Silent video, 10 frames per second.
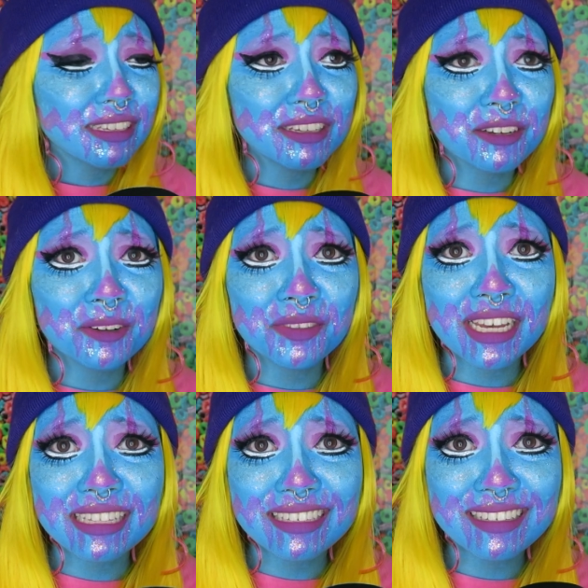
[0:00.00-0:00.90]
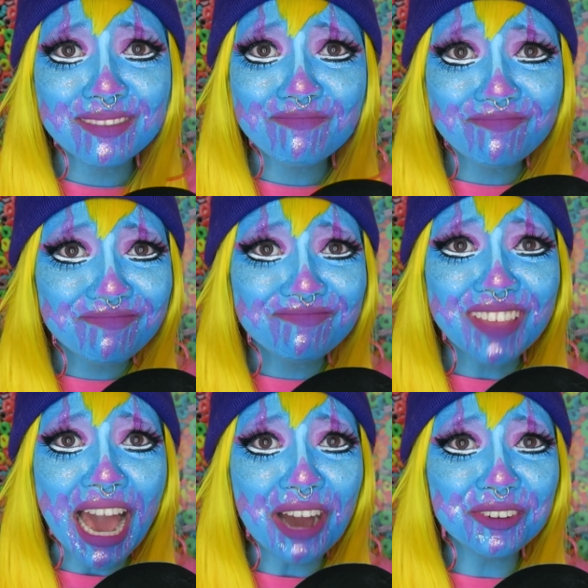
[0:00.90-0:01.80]
You know, that's
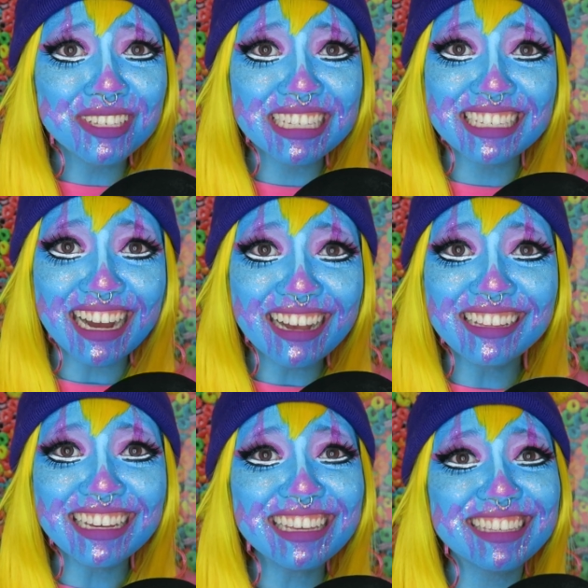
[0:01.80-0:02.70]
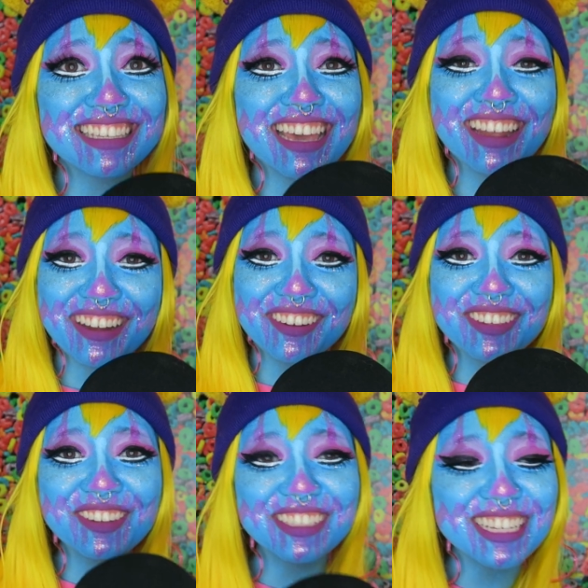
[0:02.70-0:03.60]
how style is, you know,
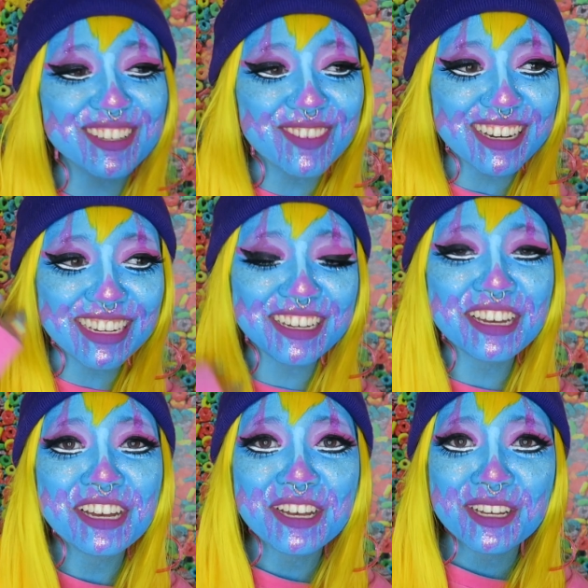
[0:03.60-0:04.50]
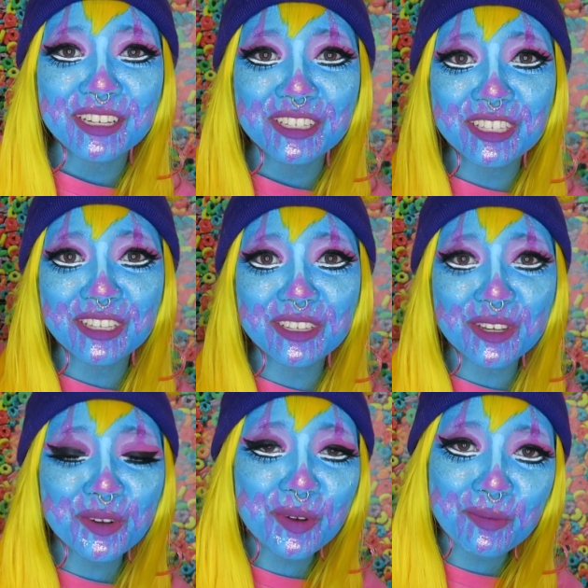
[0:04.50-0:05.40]
you just want to
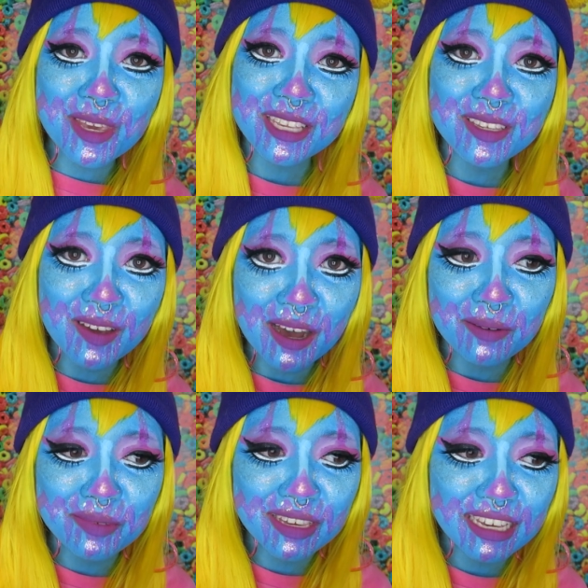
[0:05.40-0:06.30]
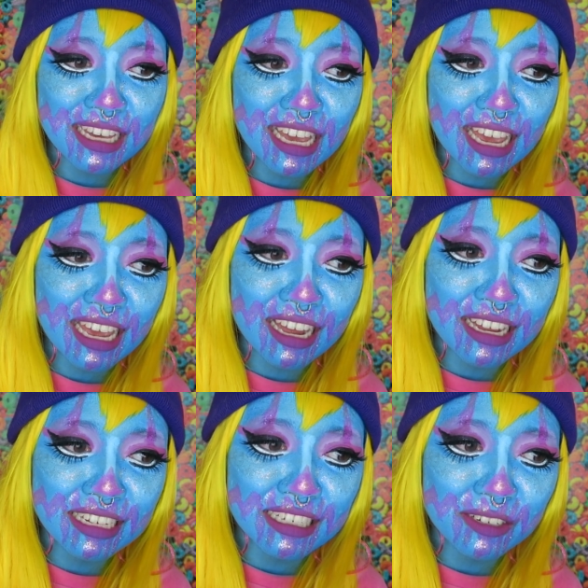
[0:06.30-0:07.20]
do what makes you happy.
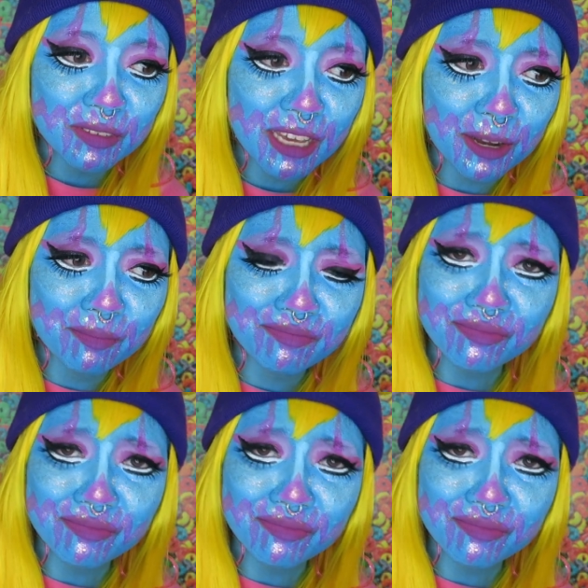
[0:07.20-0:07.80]
And yeah,